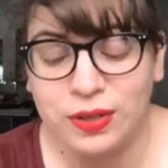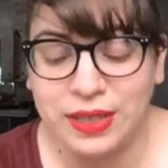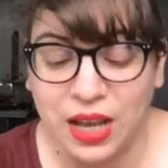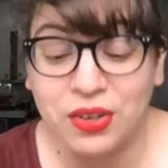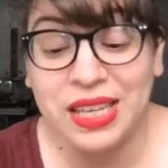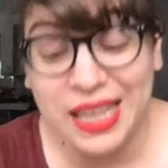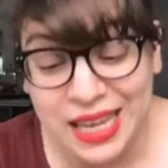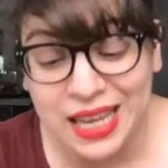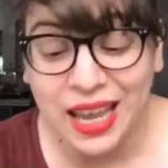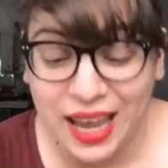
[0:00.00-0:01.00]
Now
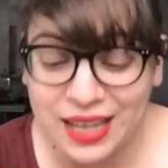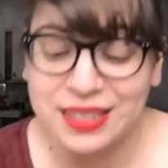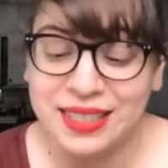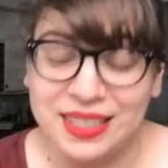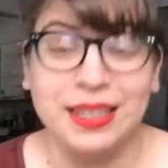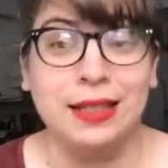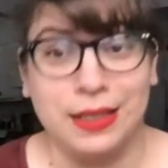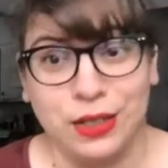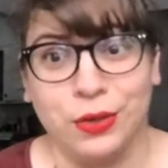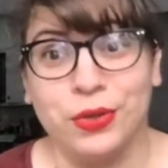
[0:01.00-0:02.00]
he had to dig
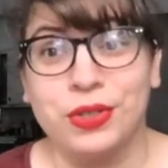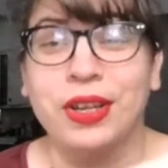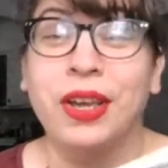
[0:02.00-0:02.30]
Zero's.